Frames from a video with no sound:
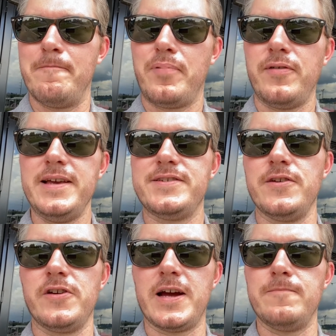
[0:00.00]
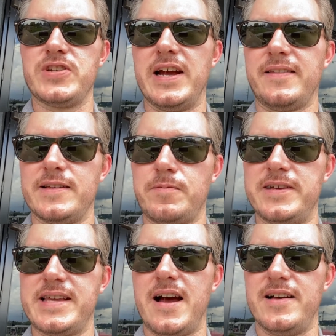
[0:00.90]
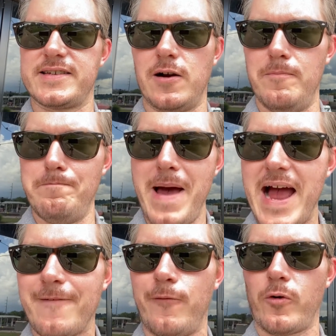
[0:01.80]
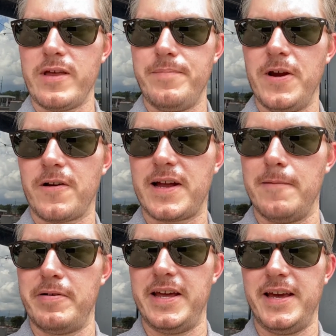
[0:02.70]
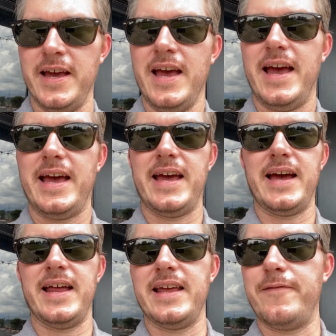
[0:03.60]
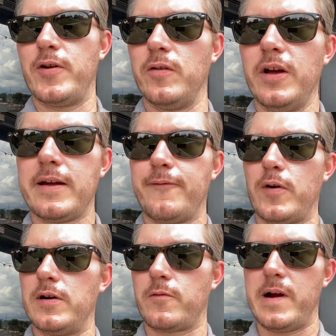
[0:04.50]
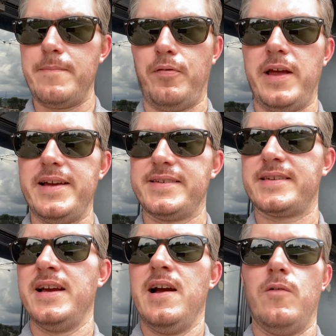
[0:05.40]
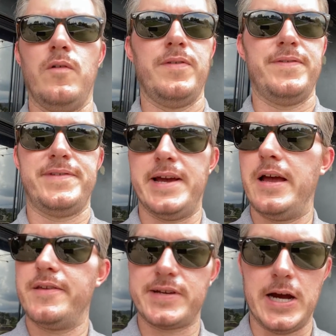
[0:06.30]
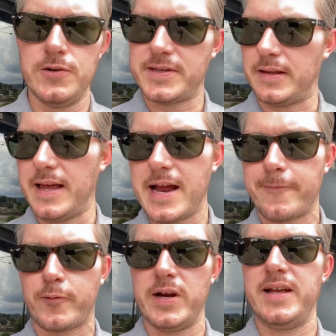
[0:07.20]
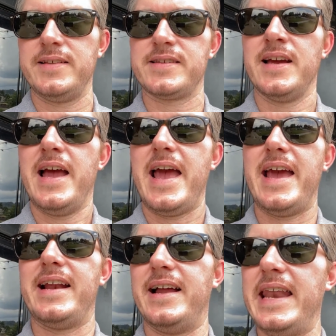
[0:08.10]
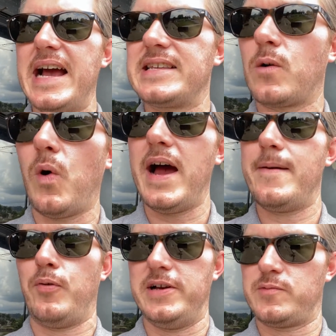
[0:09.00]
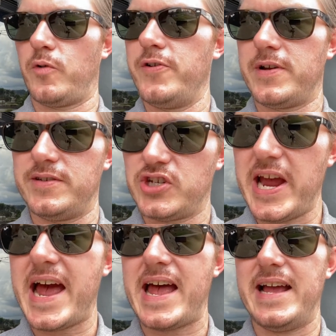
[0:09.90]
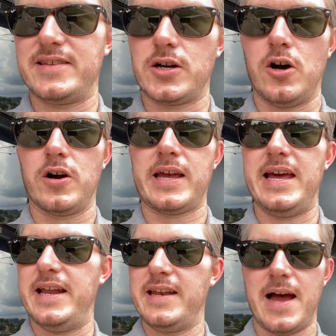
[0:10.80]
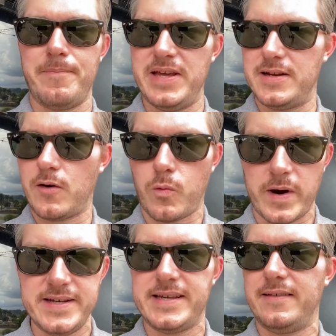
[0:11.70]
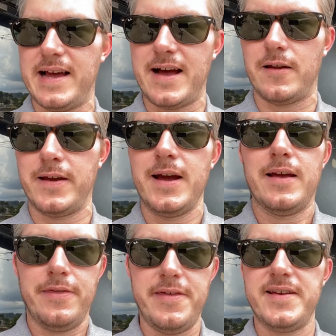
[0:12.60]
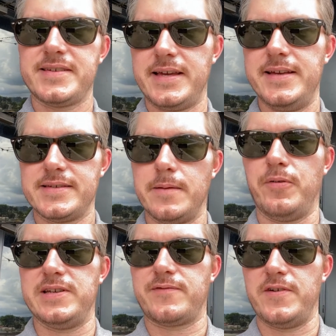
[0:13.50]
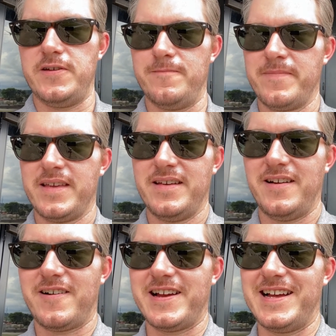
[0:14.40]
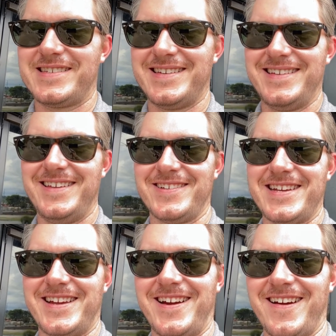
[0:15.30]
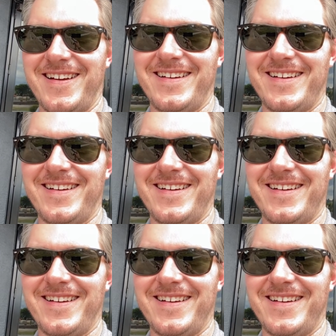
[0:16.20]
Please do come check this place out. It's called Back 40 Beer Company. And if you're looking for a great place to host a lot of friends and a nice quiet place where you can chat and talk and it not be crazy loud, this is the place for you. All right, guys, y'all take care.